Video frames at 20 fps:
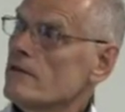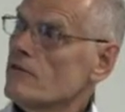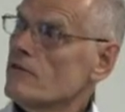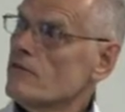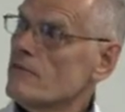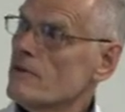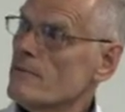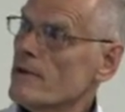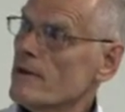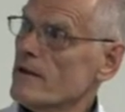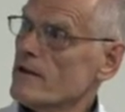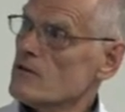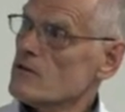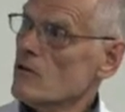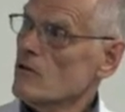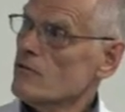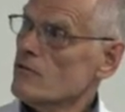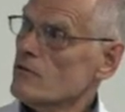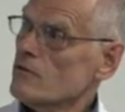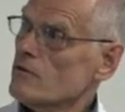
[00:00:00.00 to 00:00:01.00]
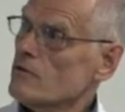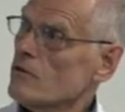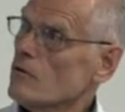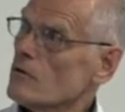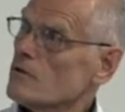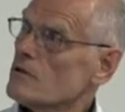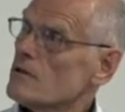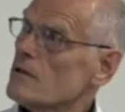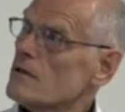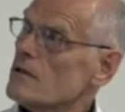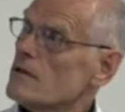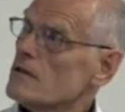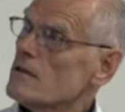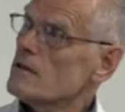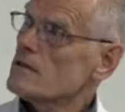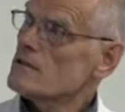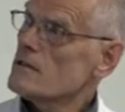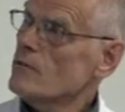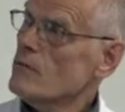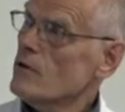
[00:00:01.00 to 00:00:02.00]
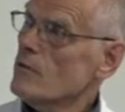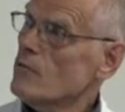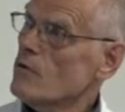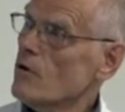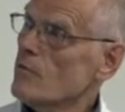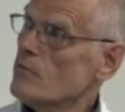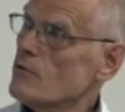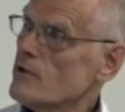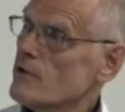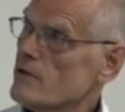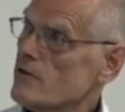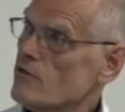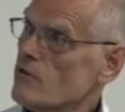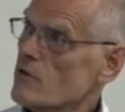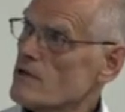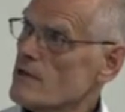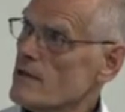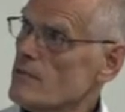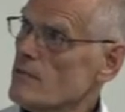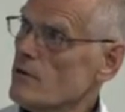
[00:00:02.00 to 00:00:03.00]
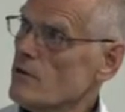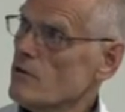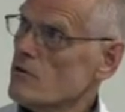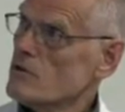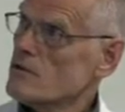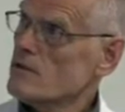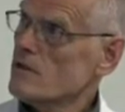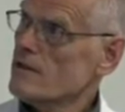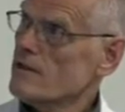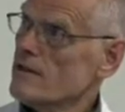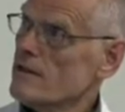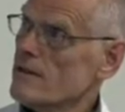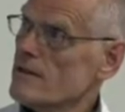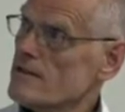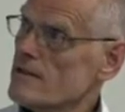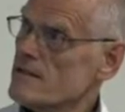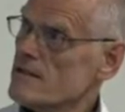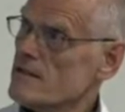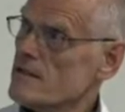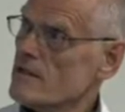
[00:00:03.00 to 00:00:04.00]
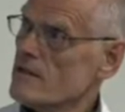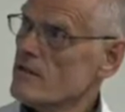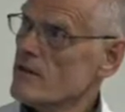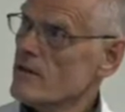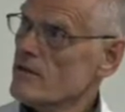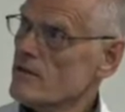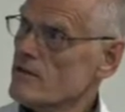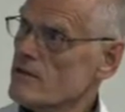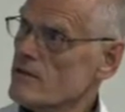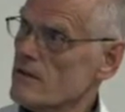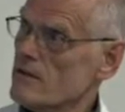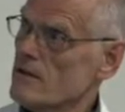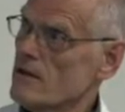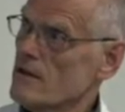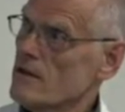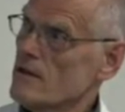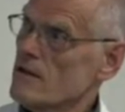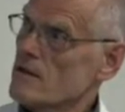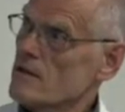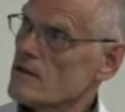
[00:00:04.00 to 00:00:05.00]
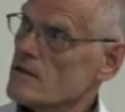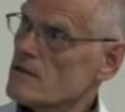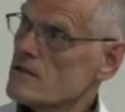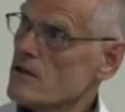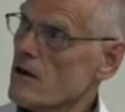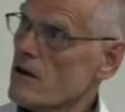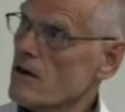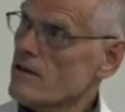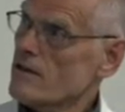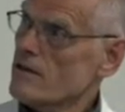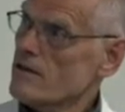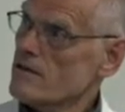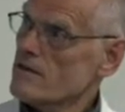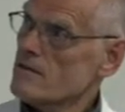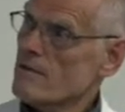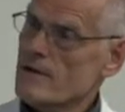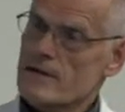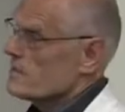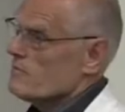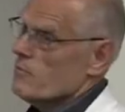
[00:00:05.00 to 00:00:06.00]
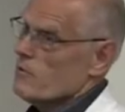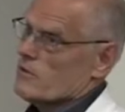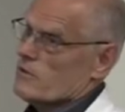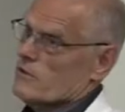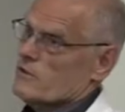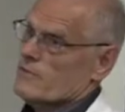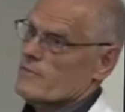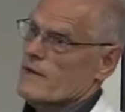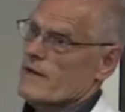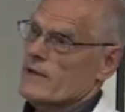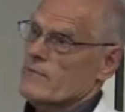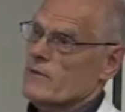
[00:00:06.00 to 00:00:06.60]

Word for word: the females often look somewhat more pretty. For example, Lone Star Tick has this characteristic star there, this white spot on the back,